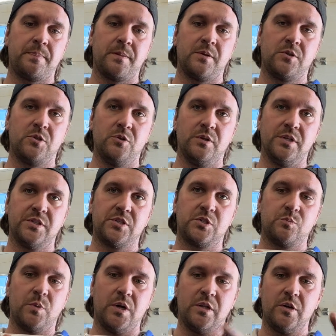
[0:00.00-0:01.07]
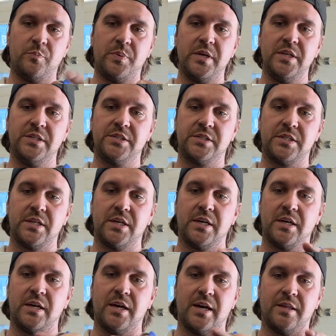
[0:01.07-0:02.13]
to this smaller piece,
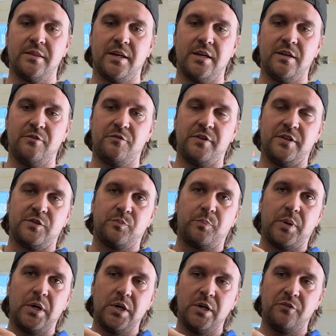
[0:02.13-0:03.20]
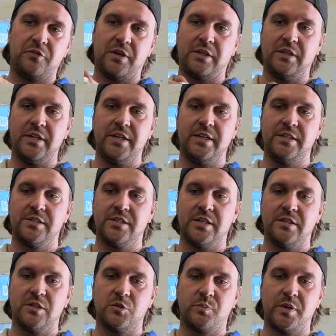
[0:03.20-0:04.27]
and then it fits perfectly inside
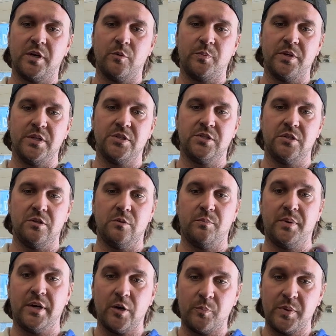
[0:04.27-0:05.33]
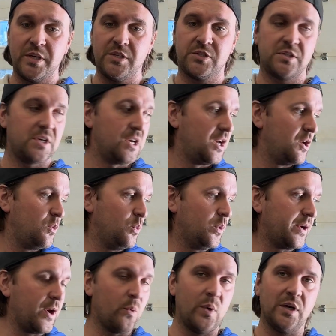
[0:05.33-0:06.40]
this bigger piece. So the bigger piece will
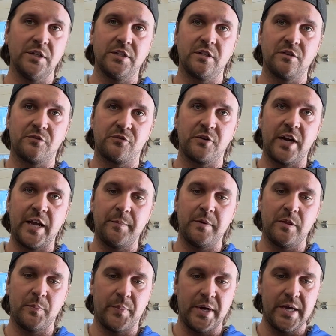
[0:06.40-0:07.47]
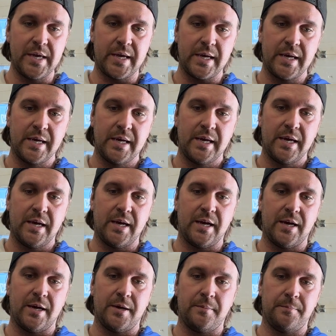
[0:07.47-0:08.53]
get welded to the frame of the bike.
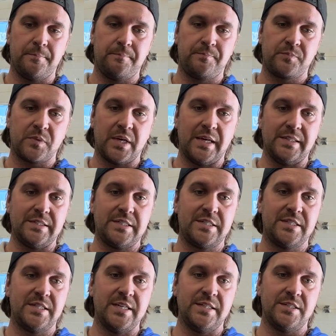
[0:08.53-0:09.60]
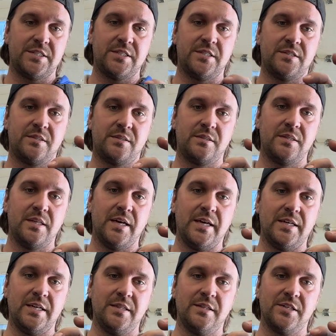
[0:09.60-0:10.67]
And since I
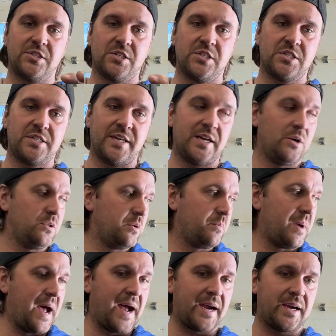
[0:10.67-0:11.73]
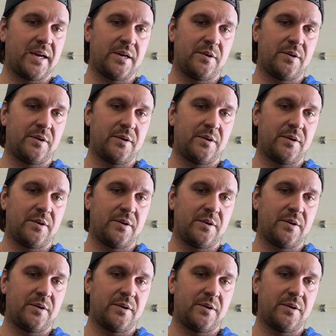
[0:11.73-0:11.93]
need this to stick out the back